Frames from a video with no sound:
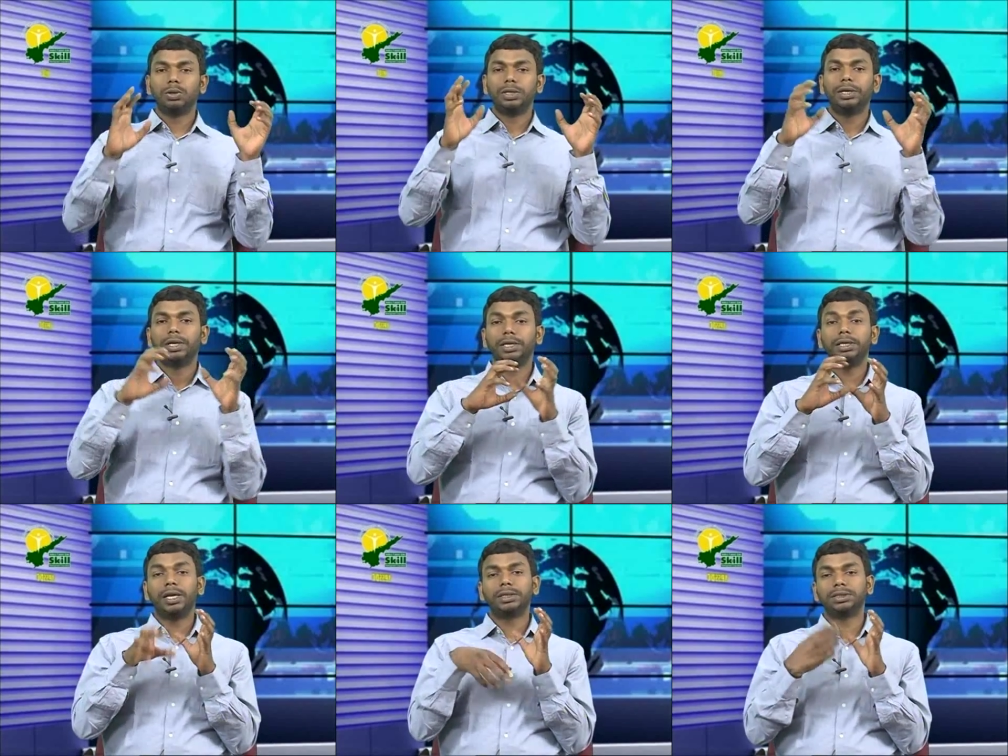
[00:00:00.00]
in
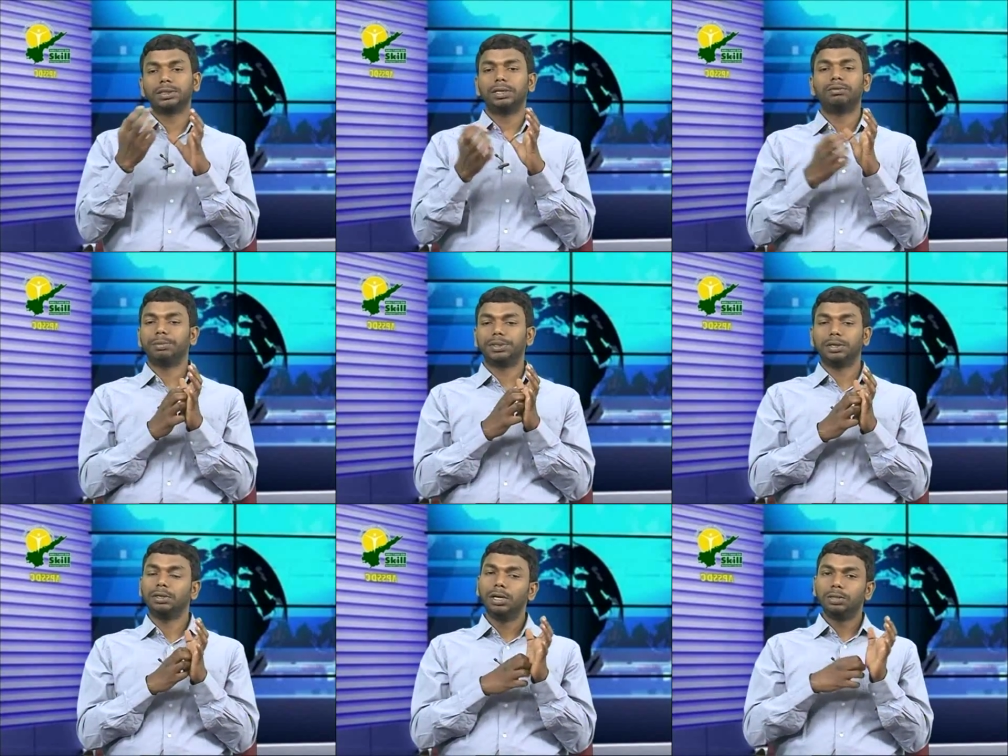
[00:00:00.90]
indexing the
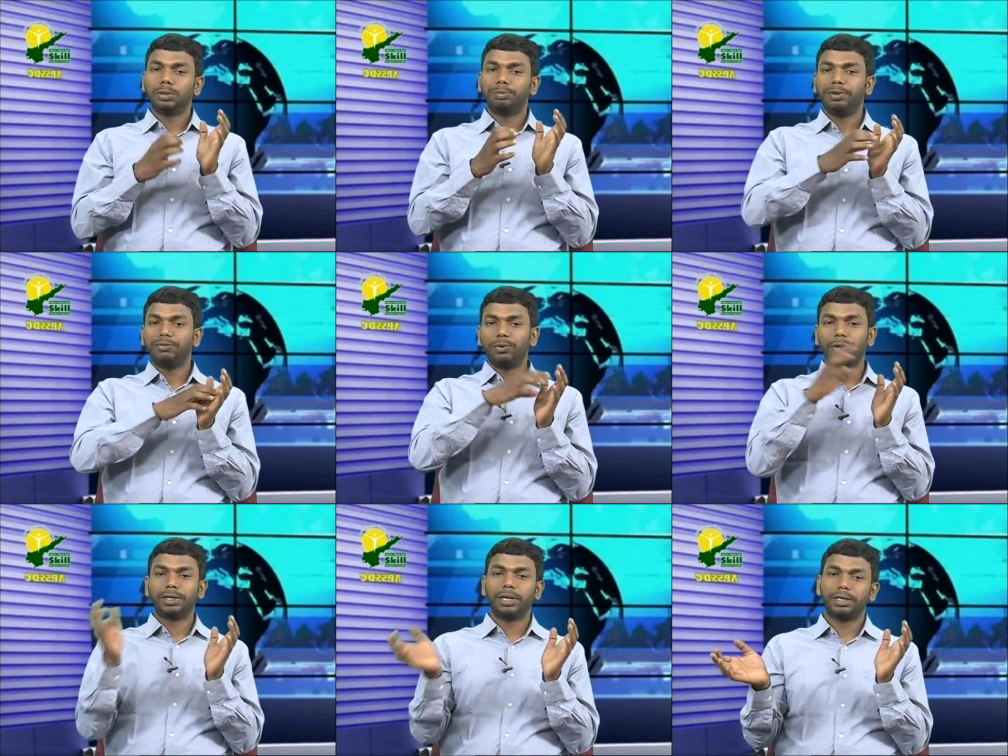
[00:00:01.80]
information, so before
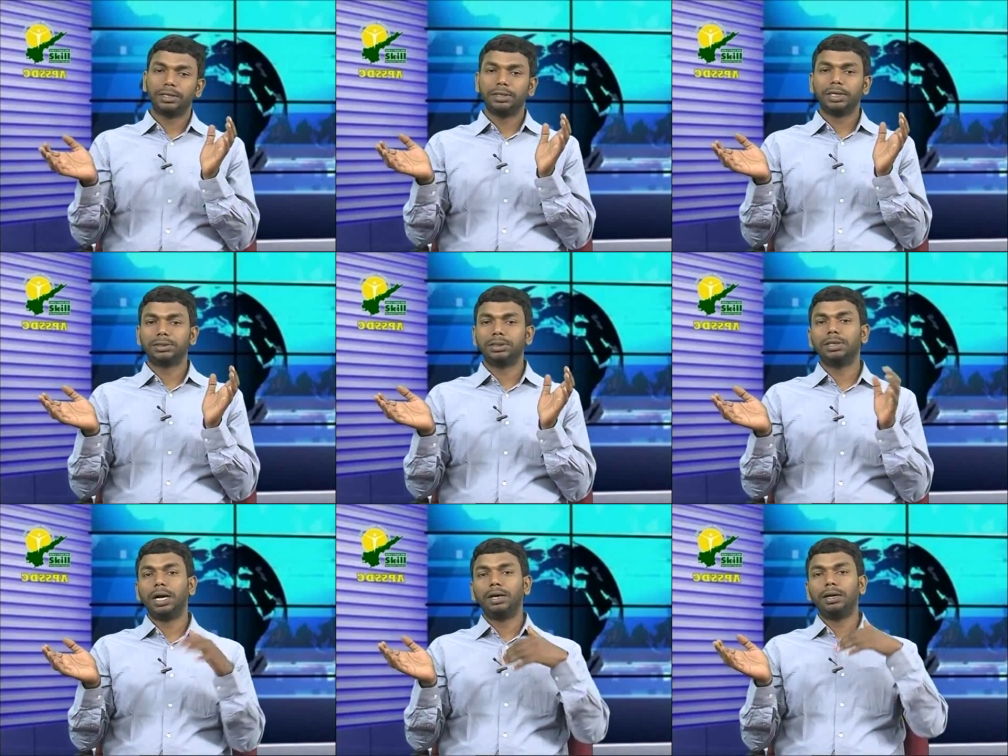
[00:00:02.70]
it get indexed
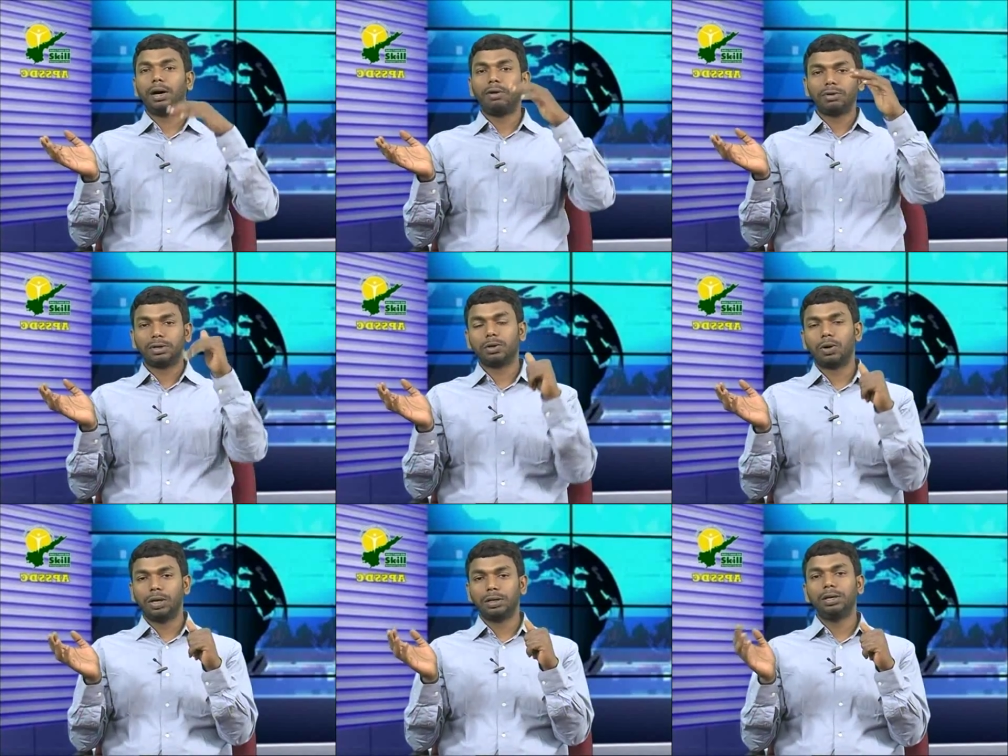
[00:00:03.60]
and after
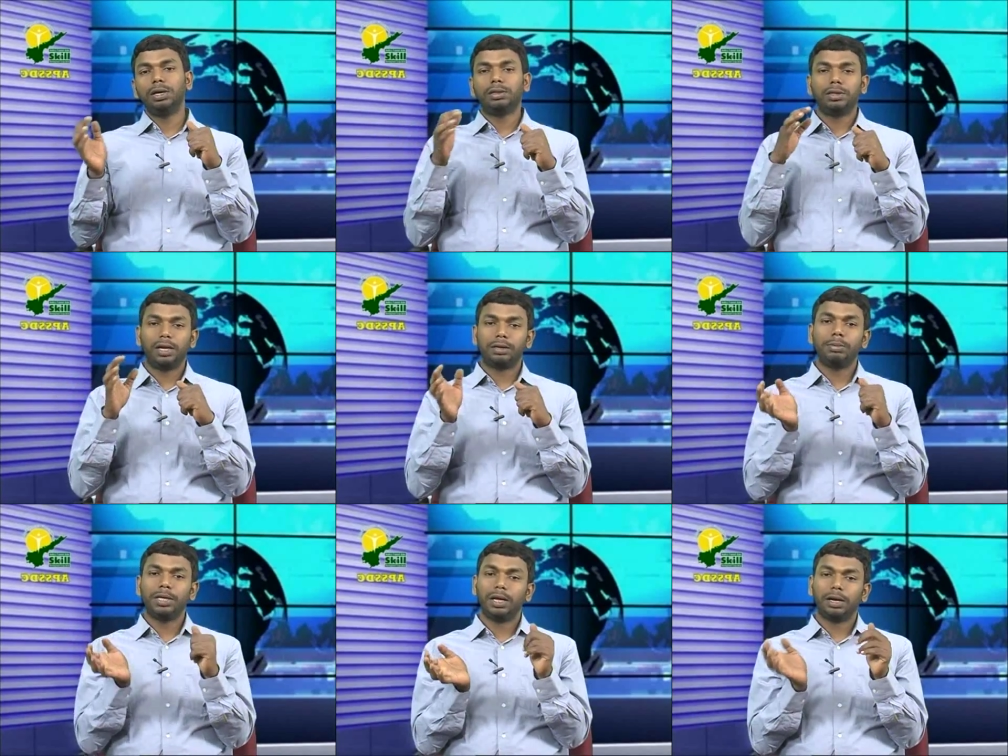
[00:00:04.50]
crawling, there will
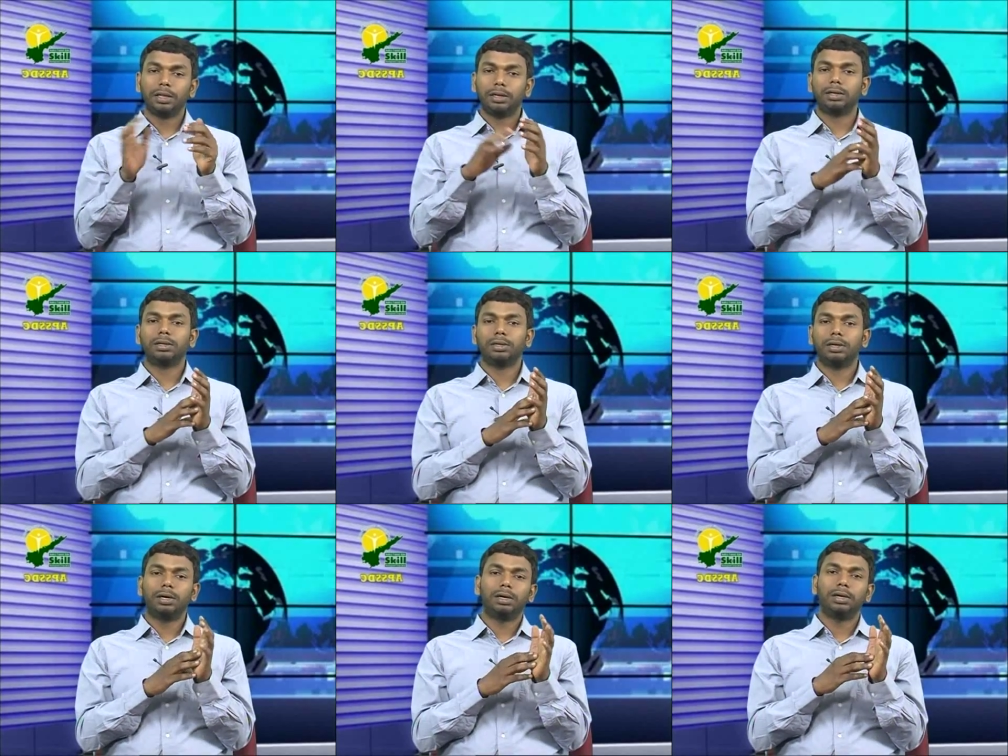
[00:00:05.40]
be another
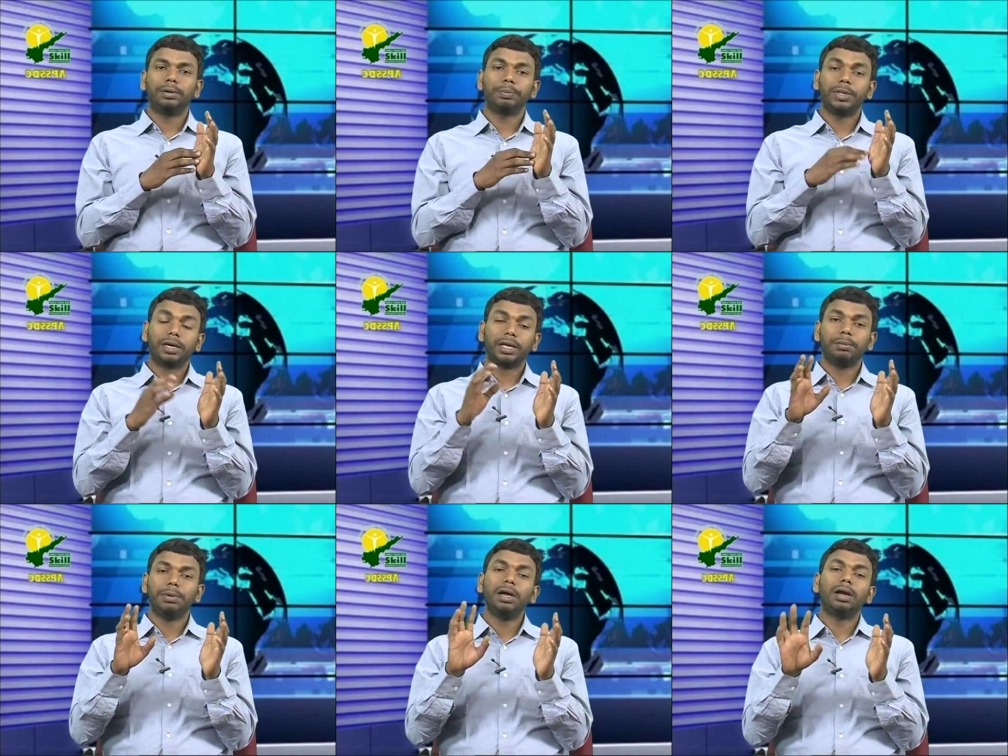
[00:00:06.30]
there
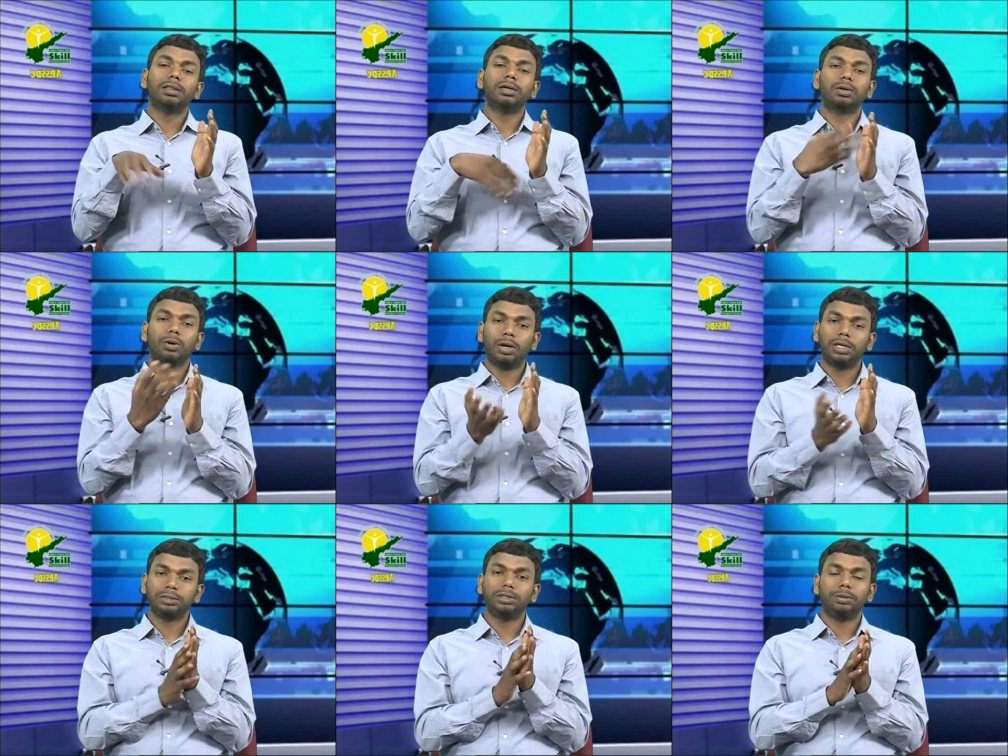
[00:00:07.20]
can be another
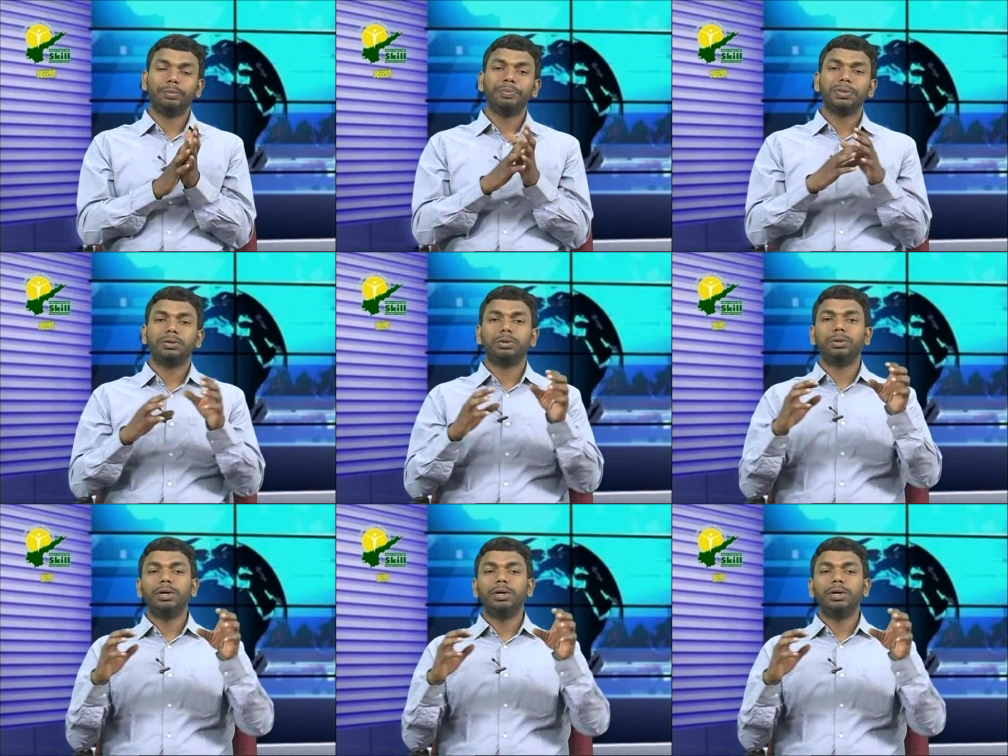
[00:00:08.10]
crawling job. So